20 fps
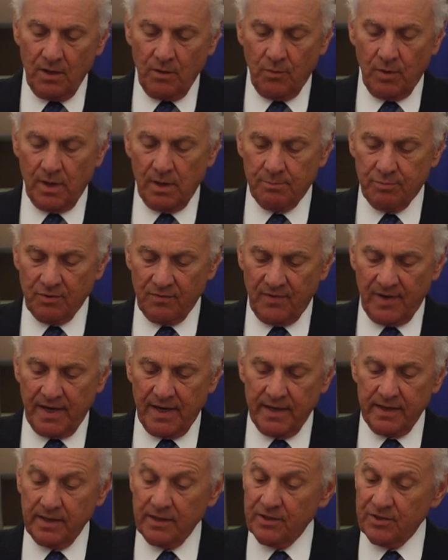while
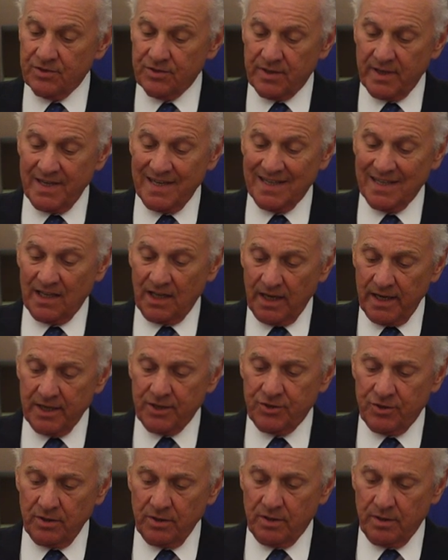providing the State
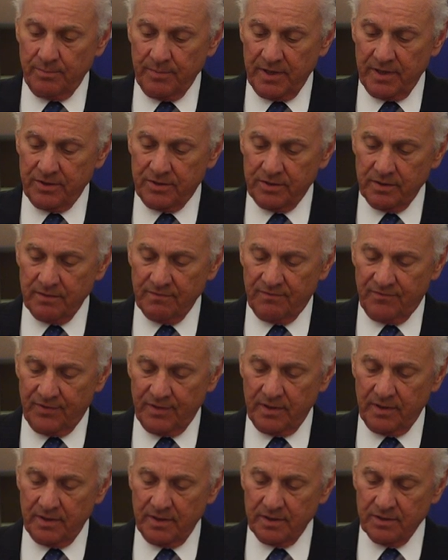Election Commission
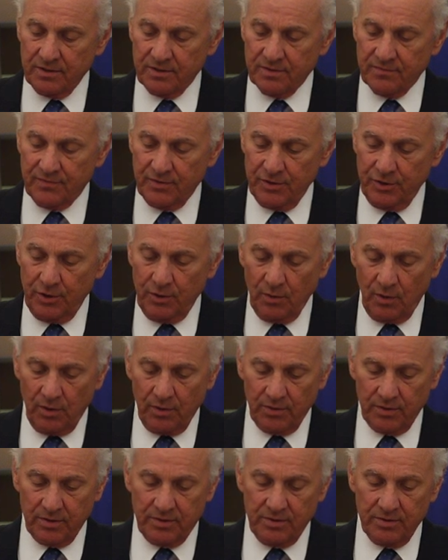funds for new
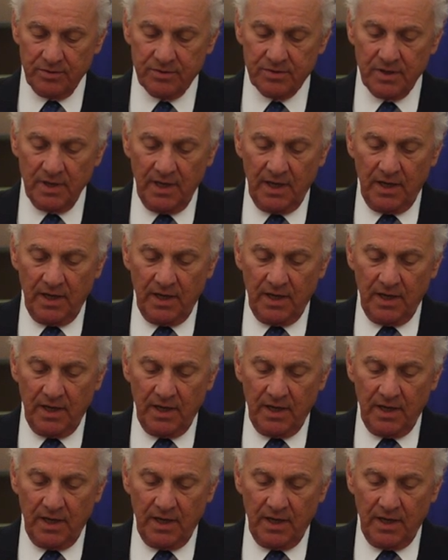auditors